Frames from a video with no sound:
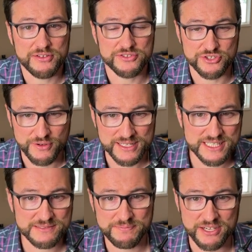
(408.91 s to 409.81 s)
During
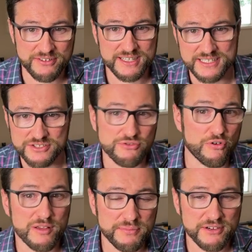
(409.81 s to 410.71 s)
this period, this
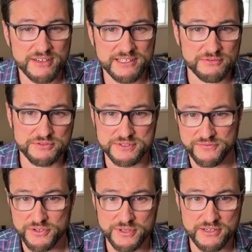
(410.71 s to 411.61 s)
growing period, which was a
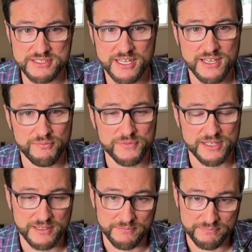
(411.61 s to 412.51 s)
few years,
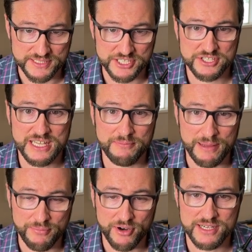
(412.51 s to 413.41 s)
the position that my
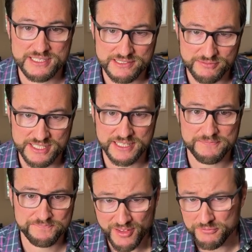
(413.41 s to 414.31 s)
boss was
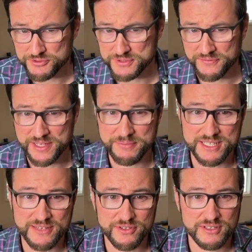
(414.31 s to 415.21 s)
in, which was a
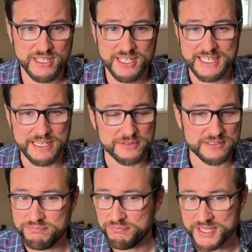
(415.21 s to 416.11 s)
VP level, it
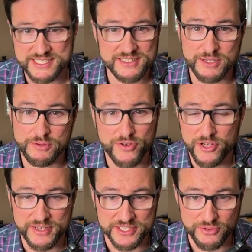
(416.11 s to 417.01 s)
was basically a
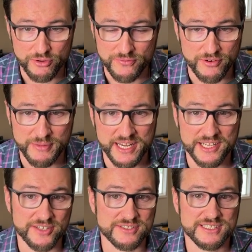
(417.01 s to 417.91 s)
revolving door for many
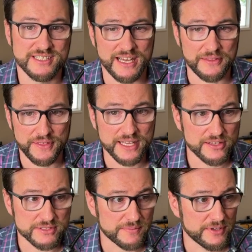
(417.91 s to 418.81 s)
years. I think
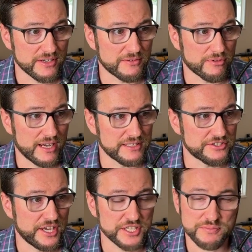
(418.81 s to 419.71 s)
there was a period where I
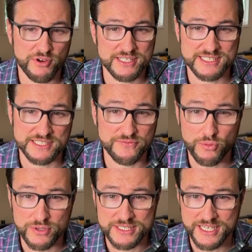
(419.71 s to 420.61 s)
changed bosses
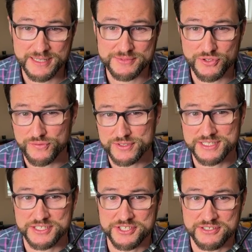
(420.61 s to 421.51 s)
4 times over
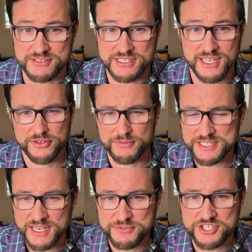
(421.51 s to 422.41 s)
6 years. The
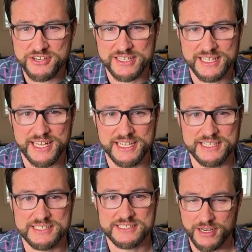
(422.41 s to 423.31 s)
reason I'm sharing that
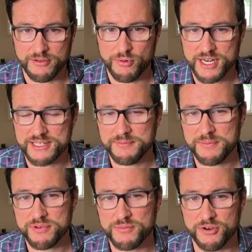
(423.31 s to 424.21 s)
is wanted to be
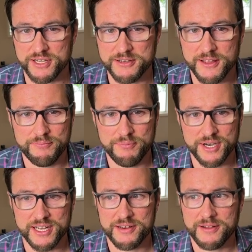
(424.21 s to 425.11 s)
promoted,
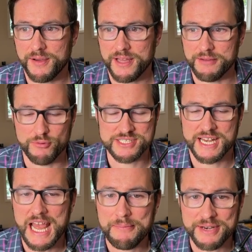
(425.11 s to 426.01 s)
but it
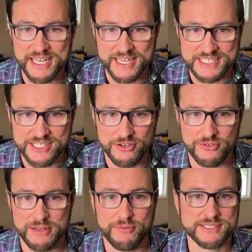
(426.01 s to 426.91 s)
wasn't happening on its
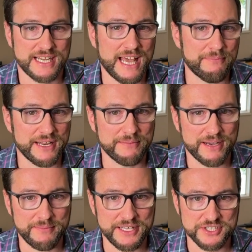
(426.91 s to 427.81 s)
own. It wasn't happening
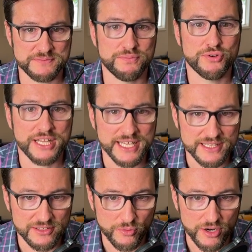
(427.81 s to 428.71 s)
by me just putting
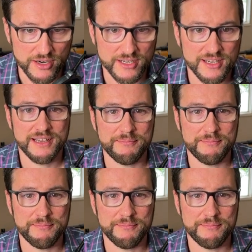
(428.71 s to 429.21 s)
in the work.